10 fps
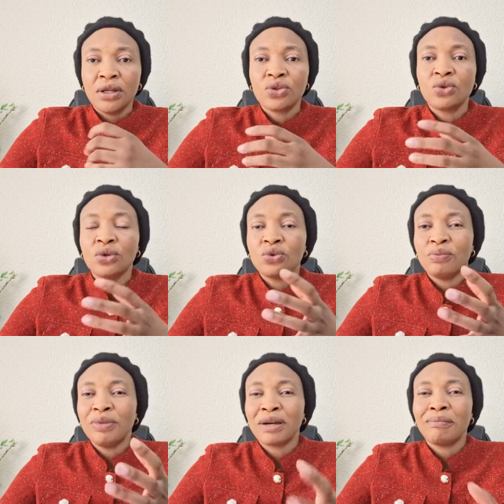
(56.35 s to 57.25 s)
is going
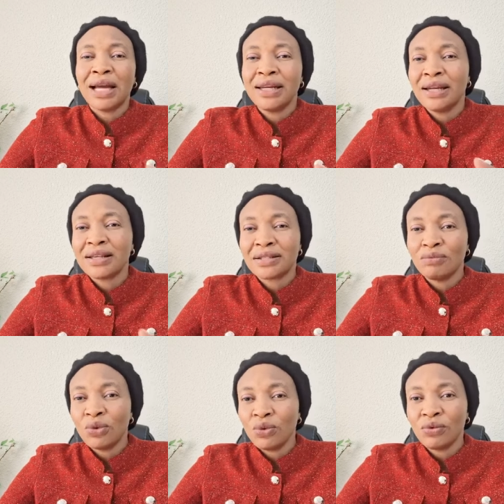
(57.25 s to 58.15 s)
to make my next
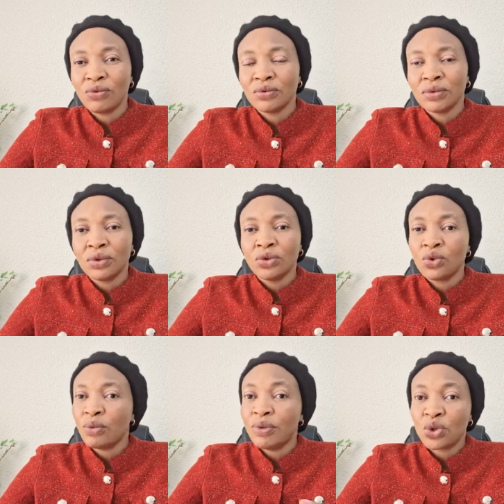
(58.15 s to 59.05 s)
move
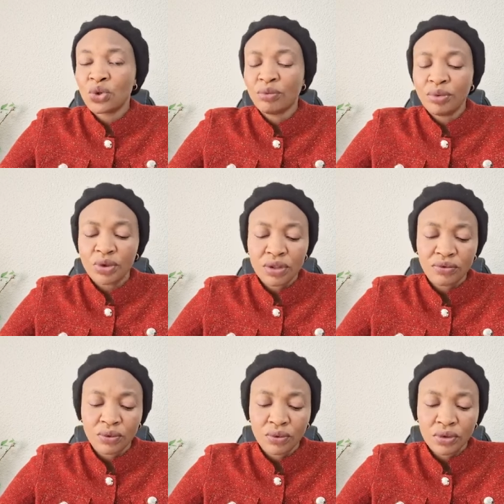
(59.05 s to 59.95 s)
to be so
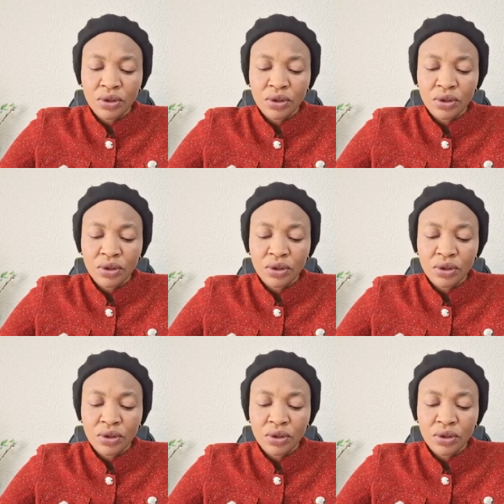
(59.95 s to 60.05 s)
beautiful.